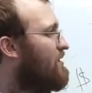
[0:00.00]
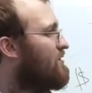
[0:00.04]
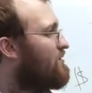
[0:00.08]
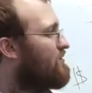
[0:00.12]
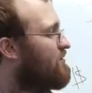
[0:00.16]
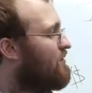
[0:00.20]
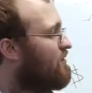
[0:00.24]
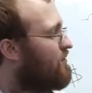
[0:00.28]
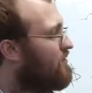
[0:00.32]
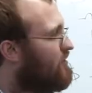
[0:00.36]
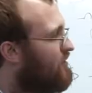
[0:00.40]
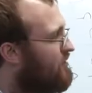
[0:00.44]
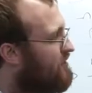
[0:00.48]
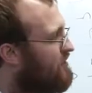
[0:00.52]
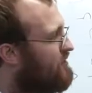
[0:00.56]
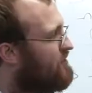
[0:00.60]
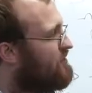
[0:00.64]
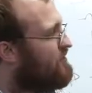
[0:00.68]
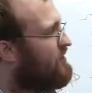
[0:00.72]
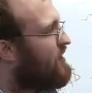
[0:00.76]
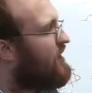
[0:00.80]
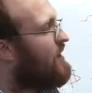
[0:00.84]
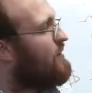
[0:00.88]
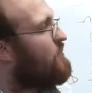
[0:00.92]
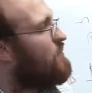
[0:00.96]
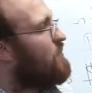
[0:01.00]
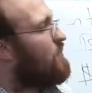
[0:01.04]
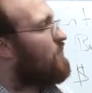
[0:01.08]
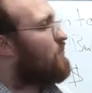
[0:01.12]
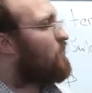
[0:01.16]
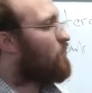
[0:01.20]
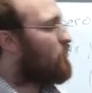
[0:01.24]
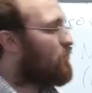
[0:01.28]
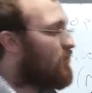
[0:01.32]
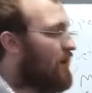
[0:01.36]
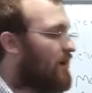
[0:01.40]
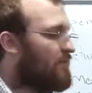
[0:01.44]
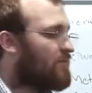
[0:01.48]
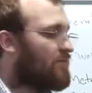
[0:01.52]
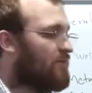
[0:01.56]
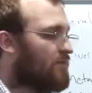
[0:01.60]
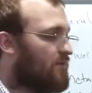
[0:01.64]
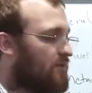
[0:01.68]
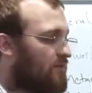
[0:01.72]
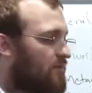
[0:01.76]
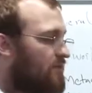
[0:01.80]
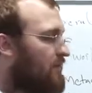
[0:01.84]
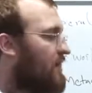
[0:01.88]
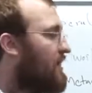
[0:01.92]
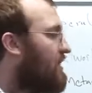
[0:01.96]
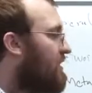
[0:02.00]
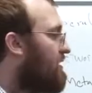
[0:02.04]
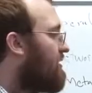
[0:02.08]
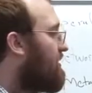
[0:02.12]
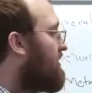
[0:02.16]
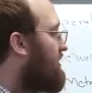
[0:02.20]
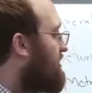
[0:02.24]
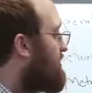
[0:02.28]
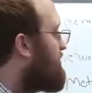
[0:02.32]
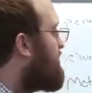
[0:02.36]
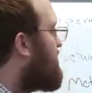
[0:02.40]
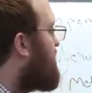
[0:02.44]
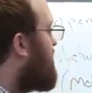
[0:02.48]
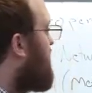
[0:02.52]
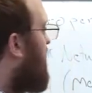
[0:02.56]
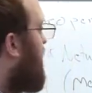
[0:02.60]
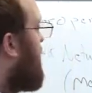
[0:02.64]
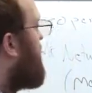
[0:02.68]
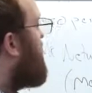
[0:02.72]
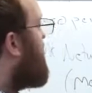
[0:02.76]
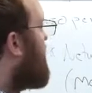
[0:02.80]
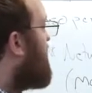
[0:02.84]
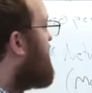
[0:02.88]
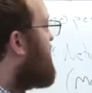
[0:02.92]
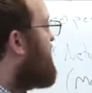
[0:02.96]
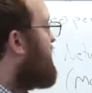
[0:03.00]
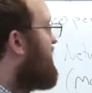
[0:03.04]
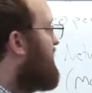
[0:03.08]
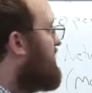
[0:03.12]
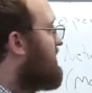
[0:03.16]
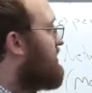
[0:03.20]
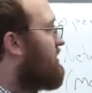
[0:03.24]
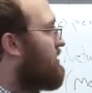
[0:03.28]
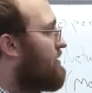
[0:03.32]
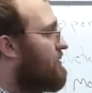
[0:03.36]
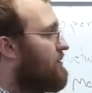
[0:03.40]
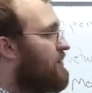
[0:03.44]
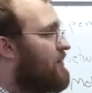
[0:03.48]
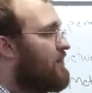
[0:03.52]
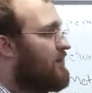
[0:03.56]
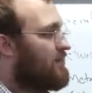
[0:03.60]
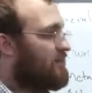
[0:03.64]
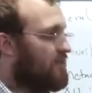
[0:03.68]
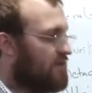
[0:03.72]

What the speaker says: So the same problem there is incumbent here.